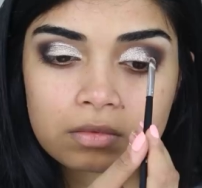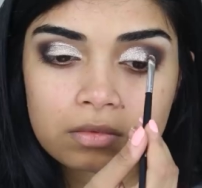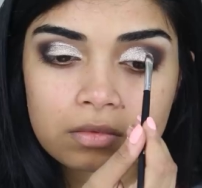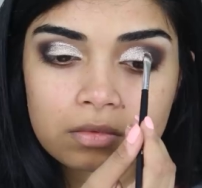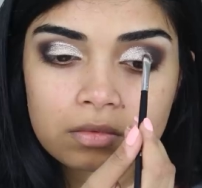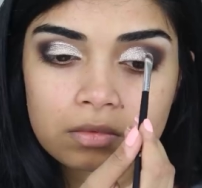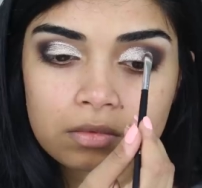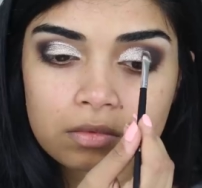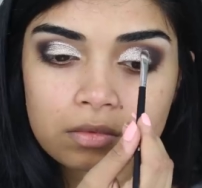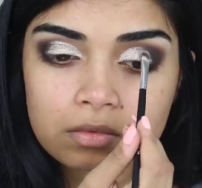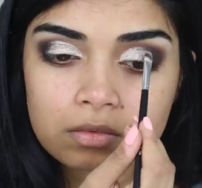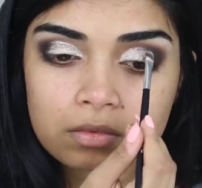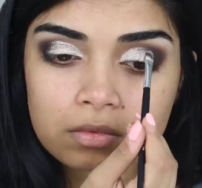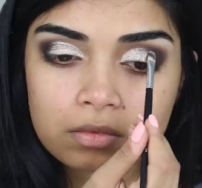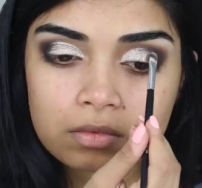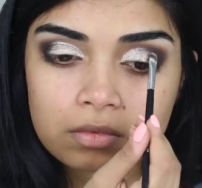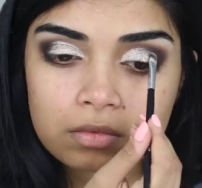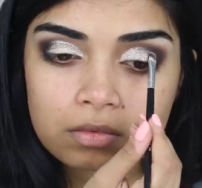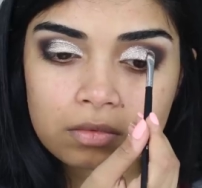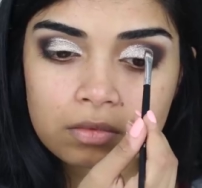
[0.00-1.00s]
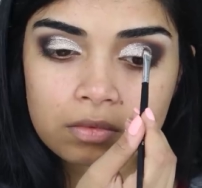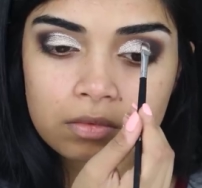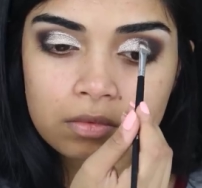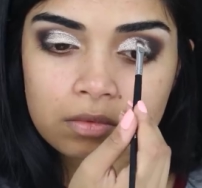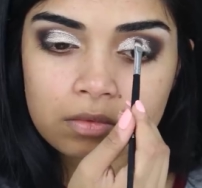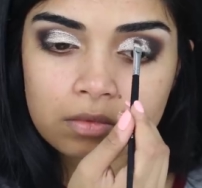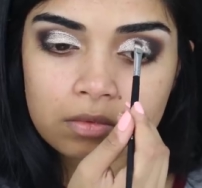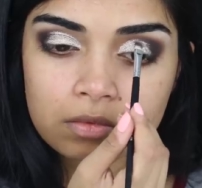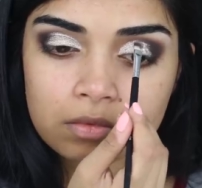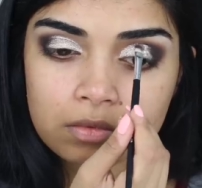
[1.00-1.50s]

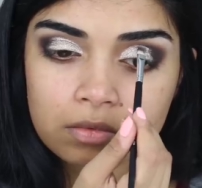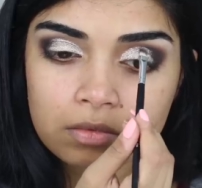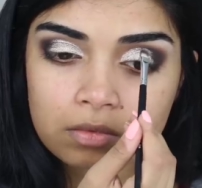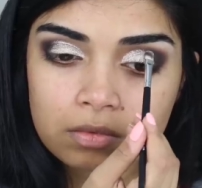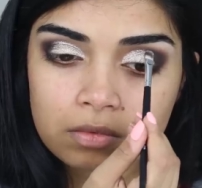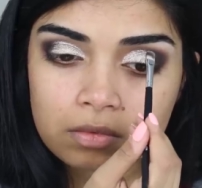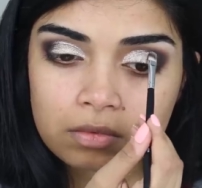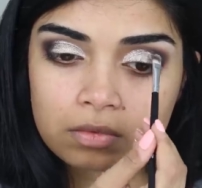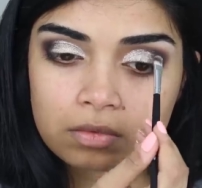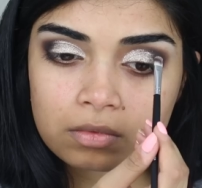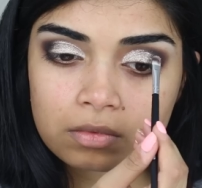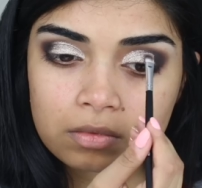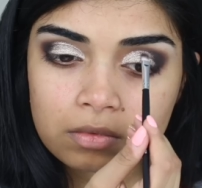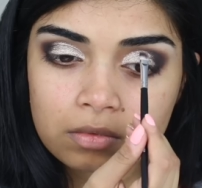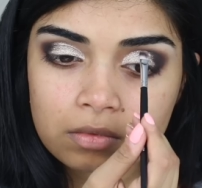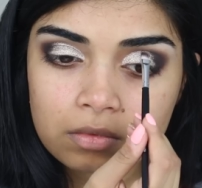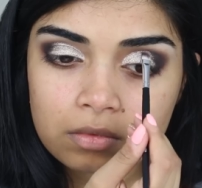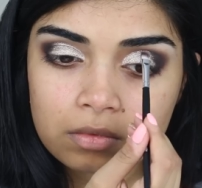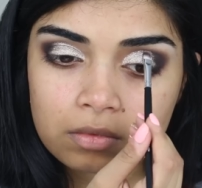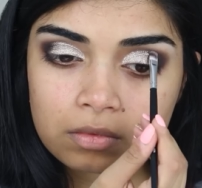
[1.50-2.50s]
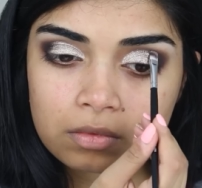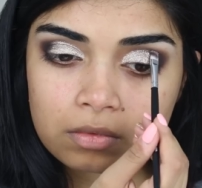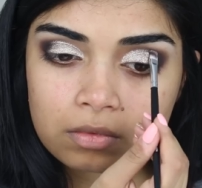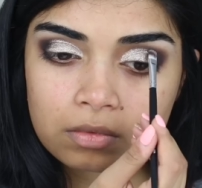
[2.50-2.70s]
Nothing is said.